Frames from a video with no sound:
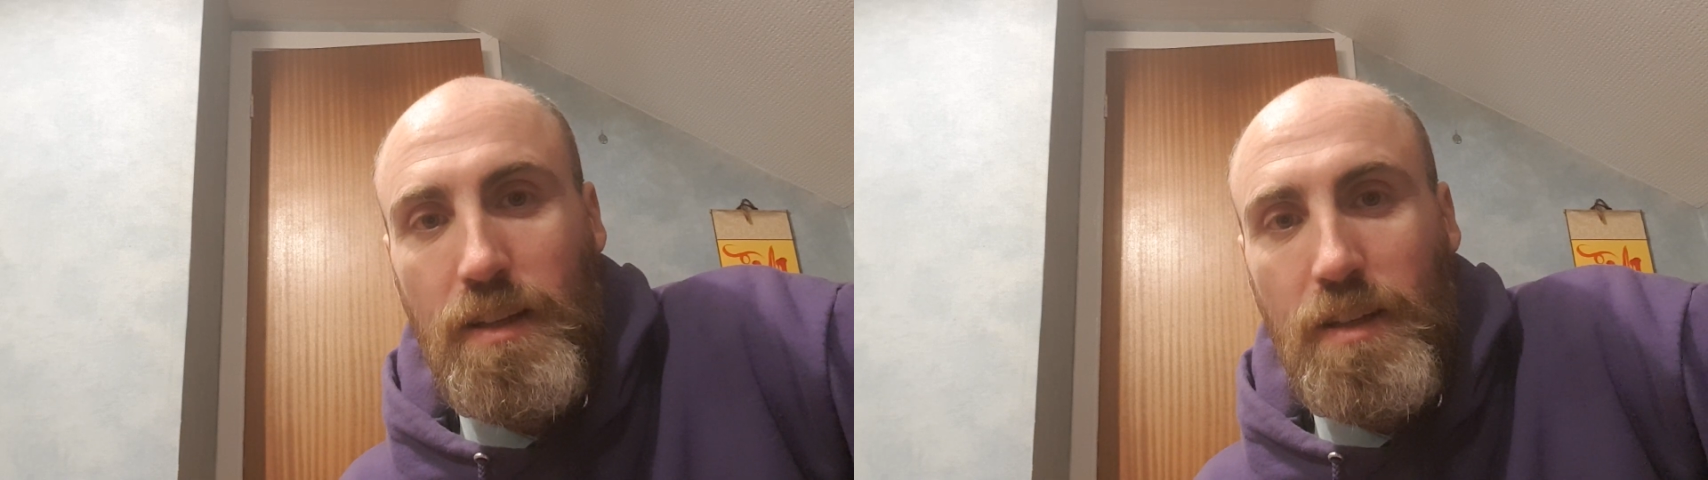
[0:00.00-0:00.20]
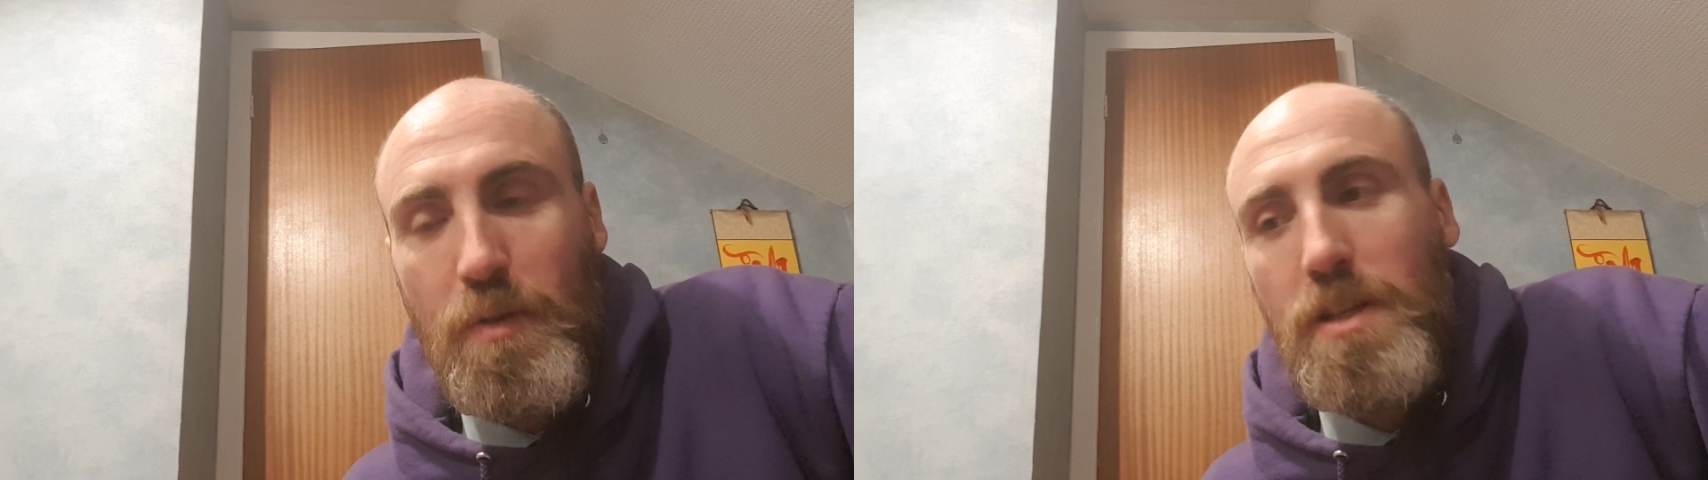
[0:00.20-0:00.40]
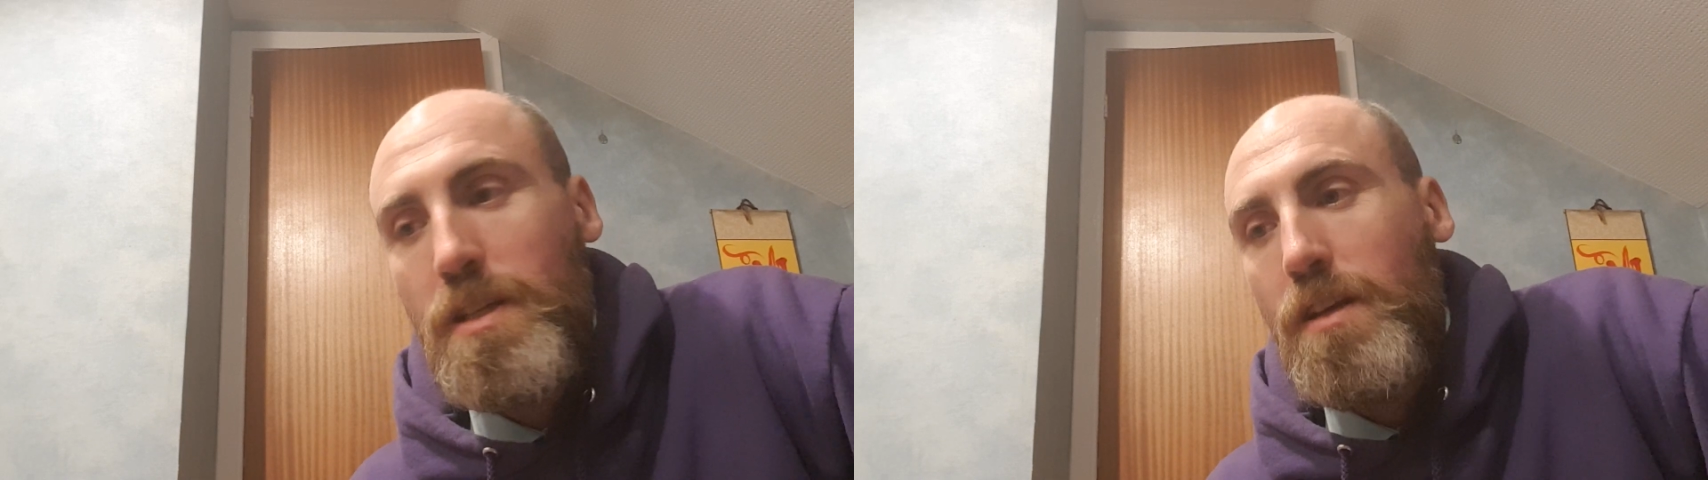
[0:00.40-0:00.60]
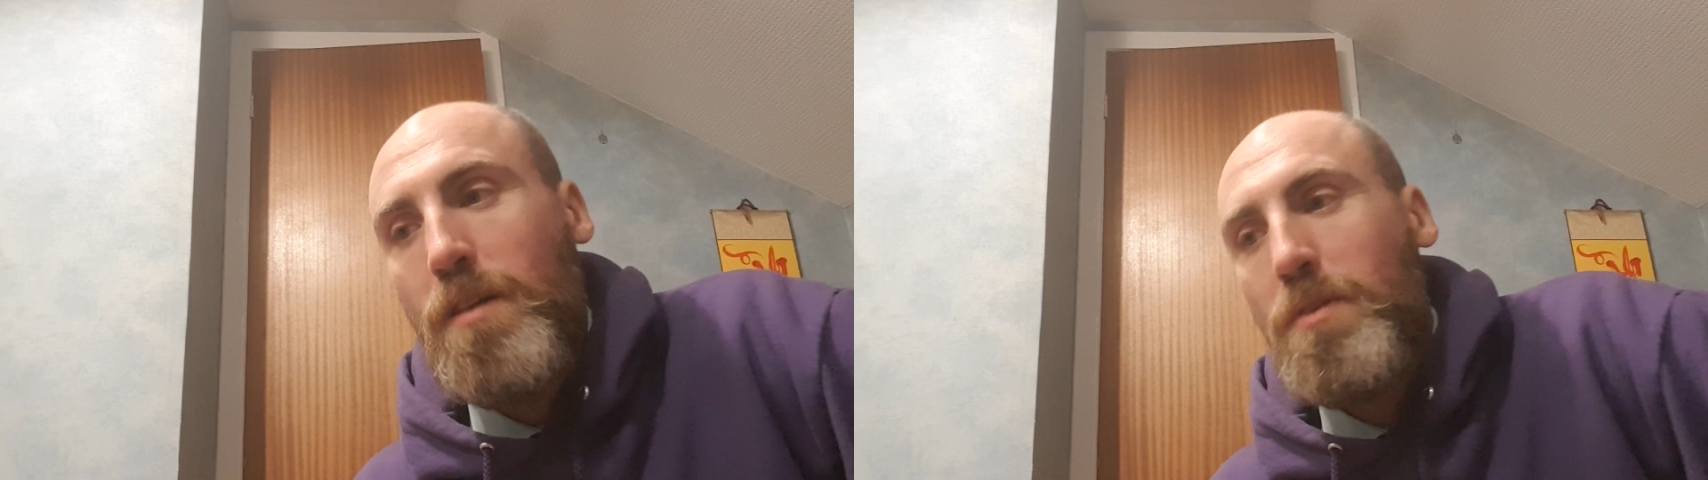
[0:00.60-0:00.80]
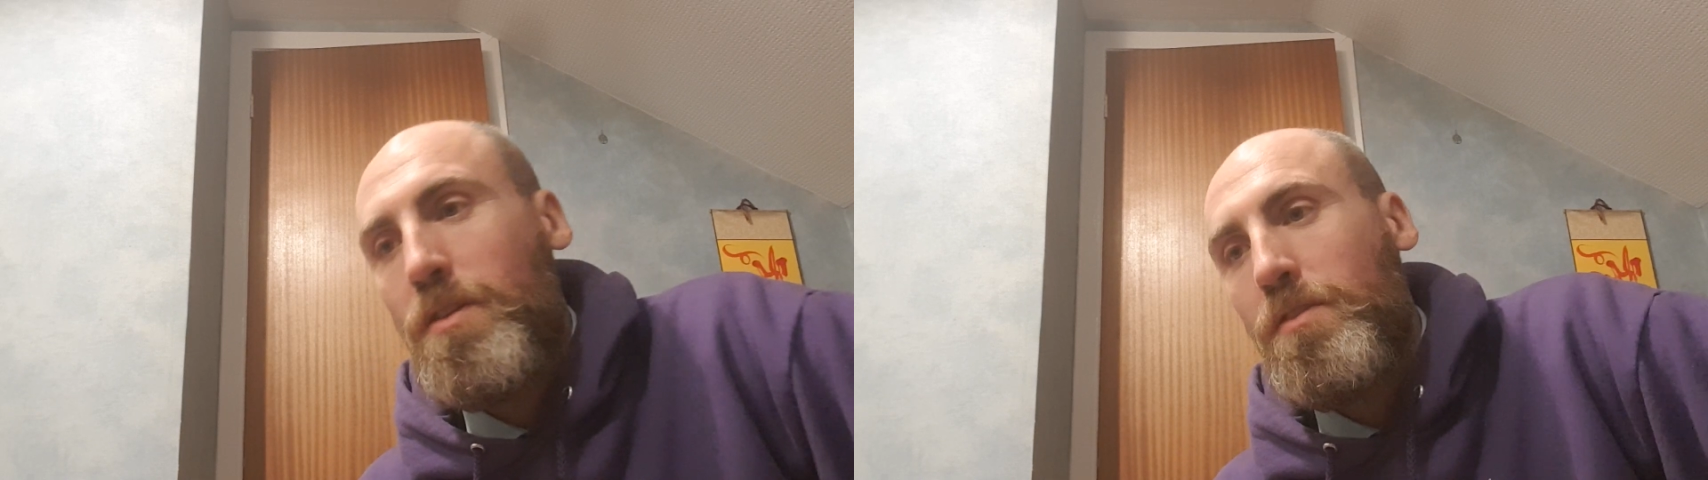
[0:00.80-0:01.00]
Because they
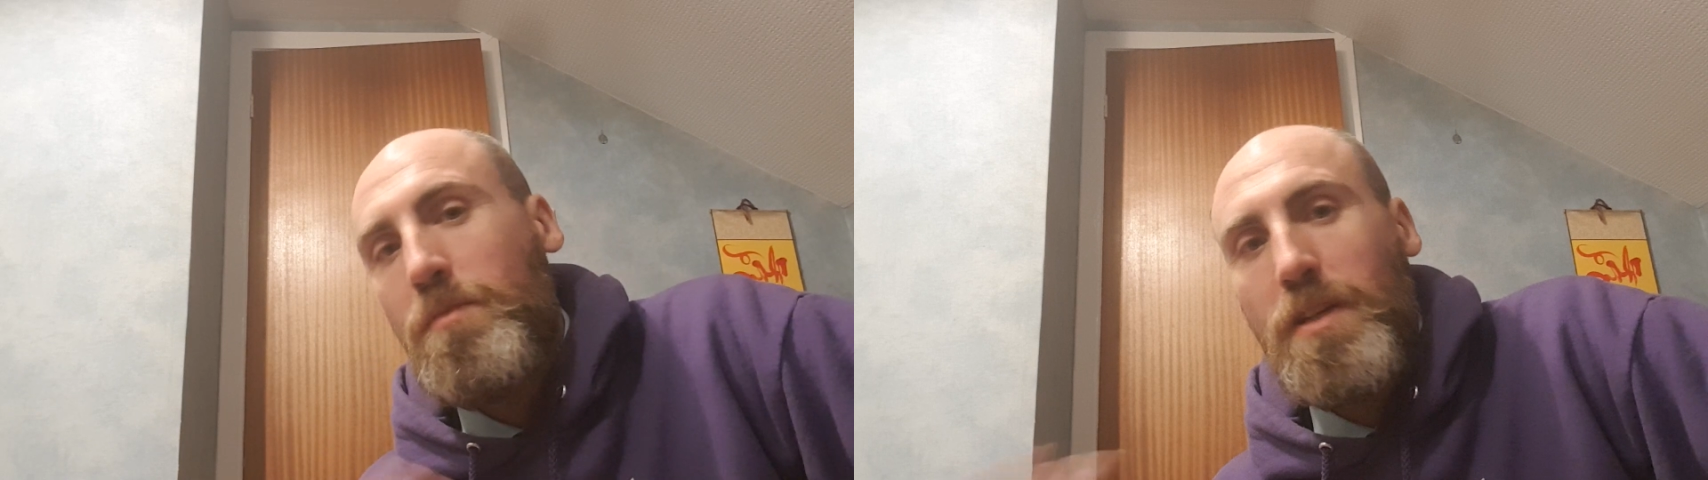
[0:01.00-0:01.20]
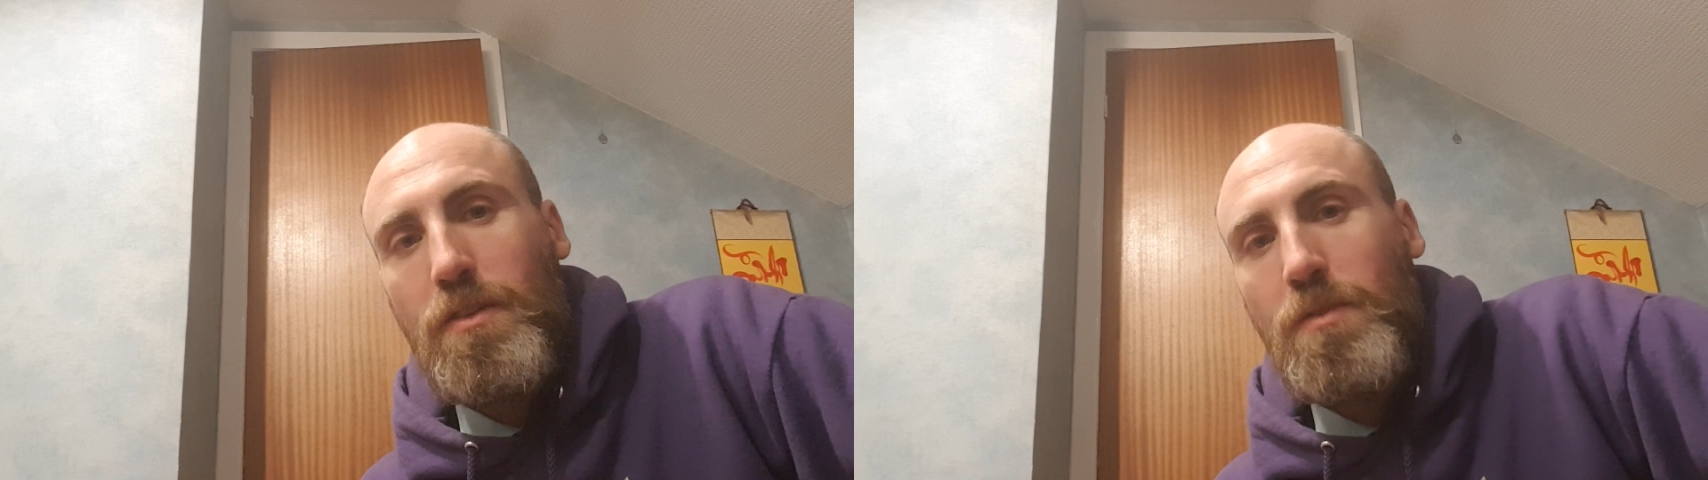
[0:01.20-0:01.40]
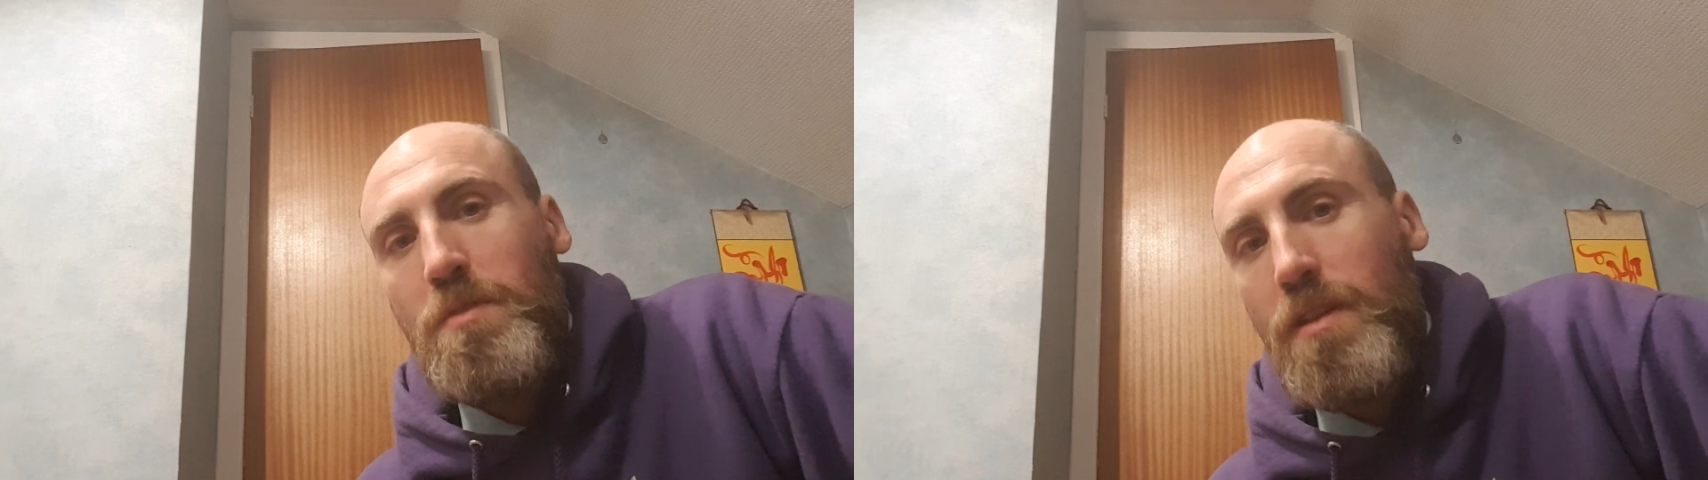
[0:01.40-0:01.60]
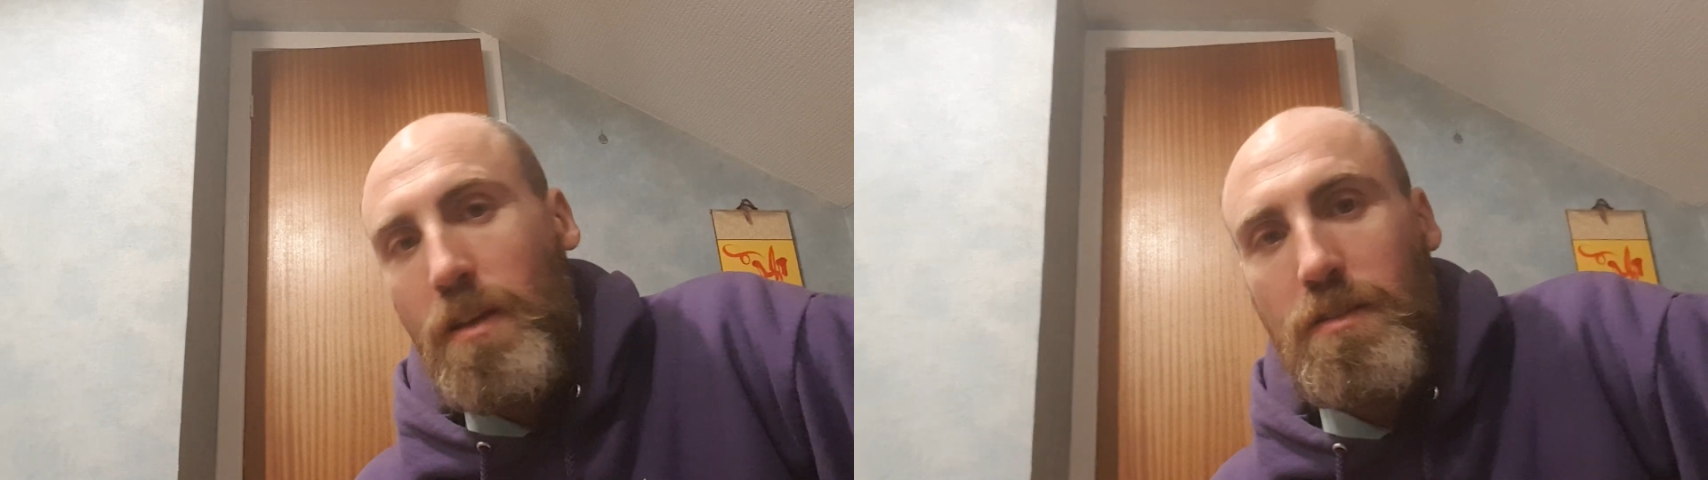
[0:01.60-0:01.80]
come along to my groups and things